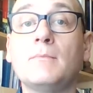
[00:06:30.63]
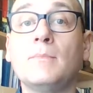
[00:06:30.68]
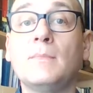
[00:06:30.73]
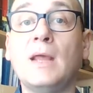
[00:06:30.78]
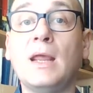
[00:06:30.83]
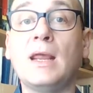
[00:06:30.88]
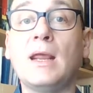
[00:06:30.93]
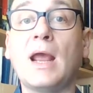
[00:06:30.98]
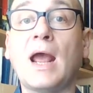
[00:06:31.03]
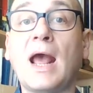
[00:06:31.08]

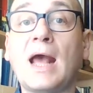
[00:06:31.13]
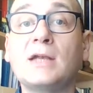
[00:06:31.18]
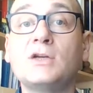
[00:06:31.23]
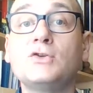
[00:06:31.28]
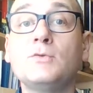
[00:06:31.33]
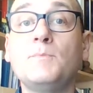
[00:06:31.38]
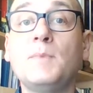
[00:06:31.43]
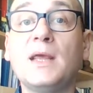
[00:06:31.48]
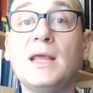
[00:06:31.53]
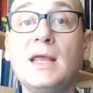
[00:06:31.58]
they had
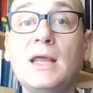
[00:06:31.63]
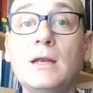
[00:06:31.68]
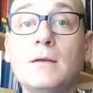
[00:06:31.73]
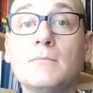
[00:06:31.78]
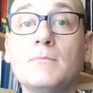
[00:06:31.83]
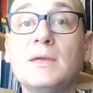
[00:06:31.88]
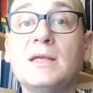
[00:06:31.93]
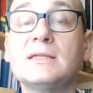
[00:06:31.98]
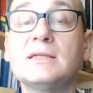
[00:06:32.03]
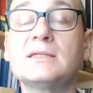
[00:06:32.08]
to
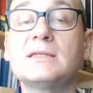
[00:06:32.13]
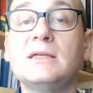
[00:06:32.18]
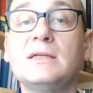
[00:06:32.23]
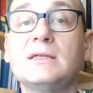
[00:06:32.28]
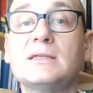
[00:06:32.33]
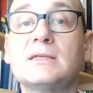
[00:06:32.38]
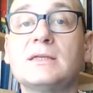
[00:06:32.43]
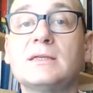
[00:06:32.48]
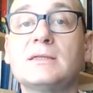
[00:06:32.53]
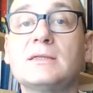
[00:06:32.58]
begin being
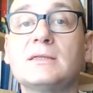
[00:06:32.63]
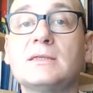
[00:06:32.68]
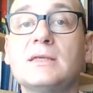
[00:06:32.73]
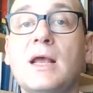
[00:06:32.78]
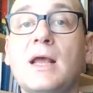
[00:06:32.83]
citizens.